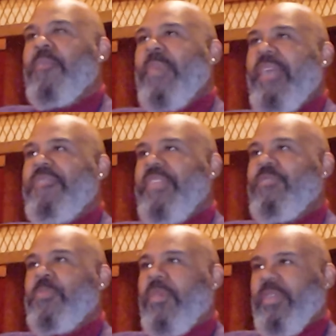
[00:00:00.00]
my
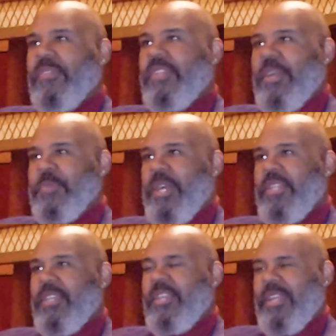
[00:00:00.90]
favorite part that I'm
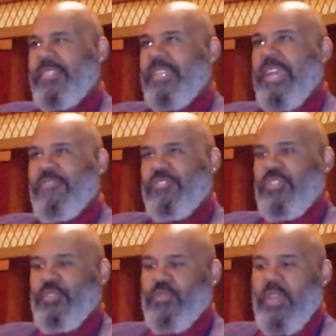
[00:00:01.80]
not in. Honestly, I have
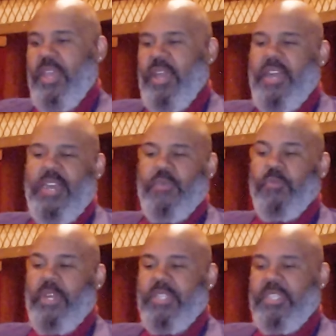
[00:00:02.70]
two. Uh,
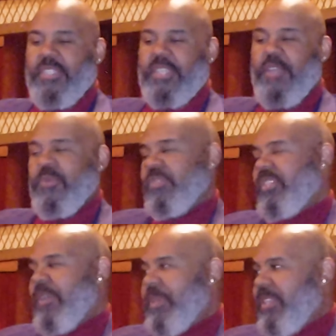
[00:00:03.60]
one is I won't
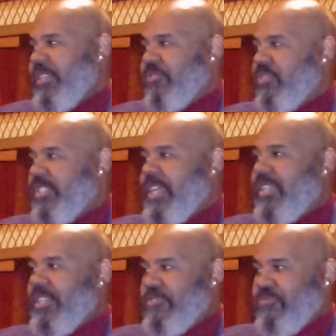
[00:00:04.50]
say I'm not in love because I
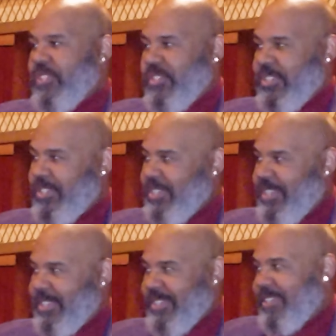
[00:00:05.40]
love listening I,
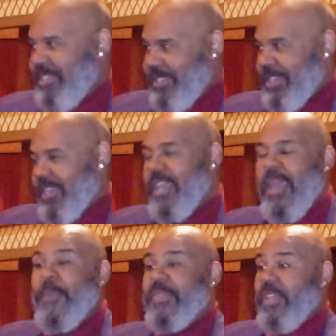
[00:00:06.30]
to Izzy sing that.
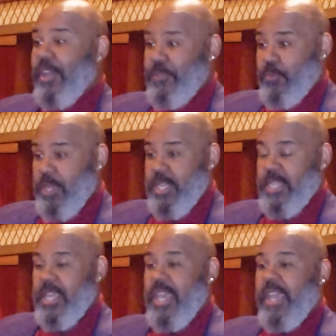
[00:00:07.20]
Yeah. But the other
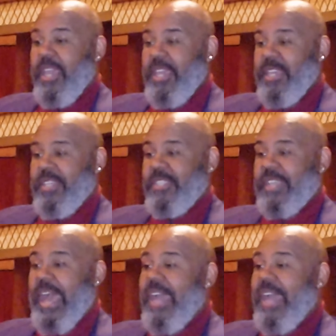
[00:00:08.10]
one is